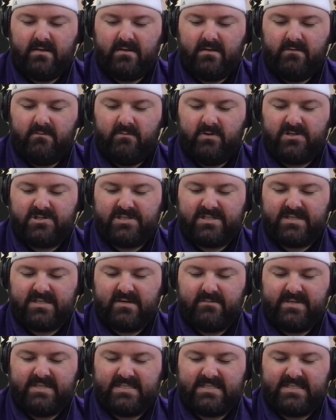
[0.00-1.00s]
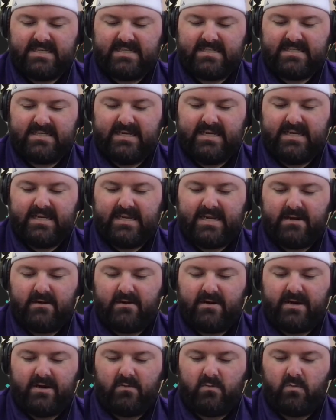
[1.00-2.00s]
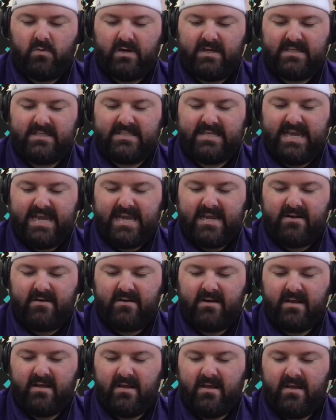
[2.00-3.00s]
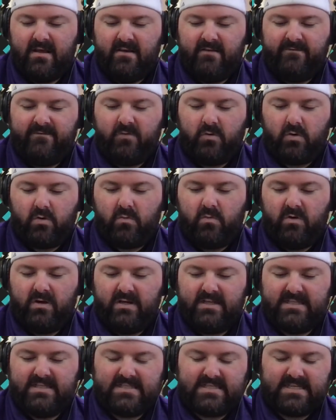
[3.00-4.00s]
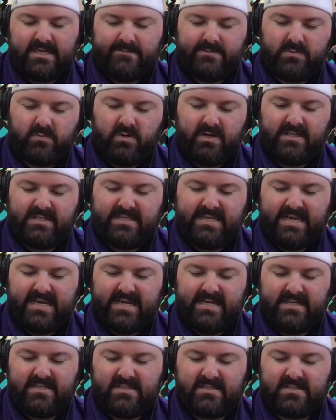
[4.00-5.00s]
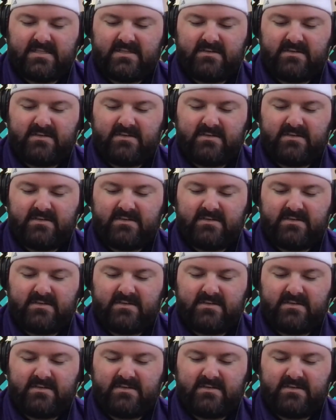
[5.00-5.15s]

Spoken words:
which is going to be 16. Carry your 110. 4 ones times 110 is